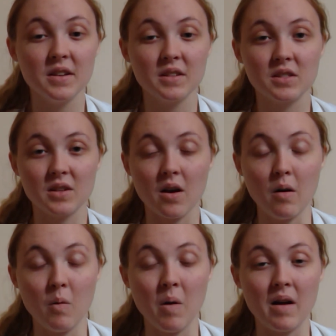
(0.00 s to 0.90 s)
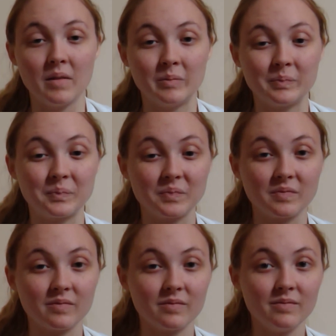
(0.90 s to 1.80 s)
So
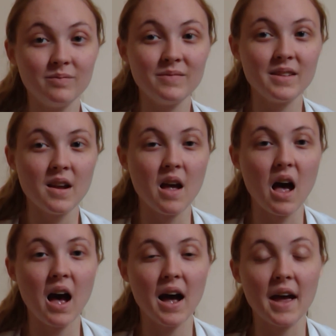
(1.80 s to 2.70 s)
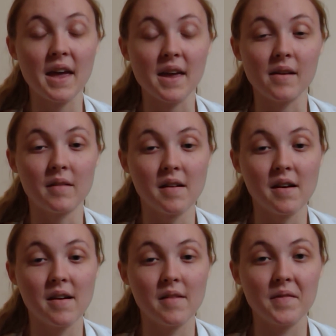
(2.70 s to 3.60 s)
I
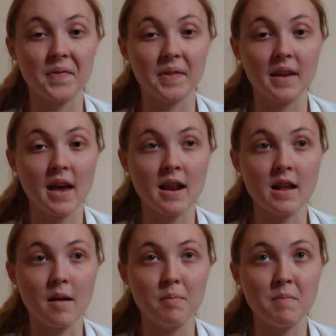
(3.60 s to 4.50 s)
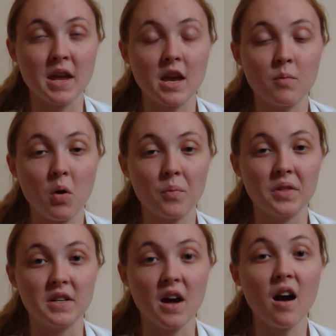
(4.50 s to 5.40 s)
ended up making an appointment with
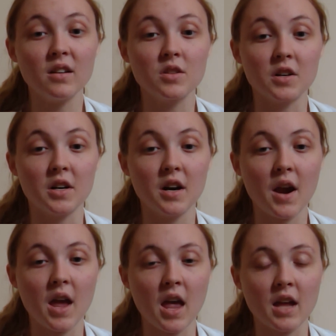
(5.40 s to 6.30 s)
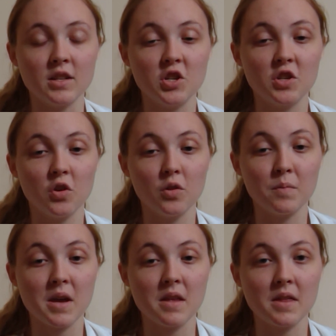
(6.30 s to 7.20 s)
the doctor, and she told me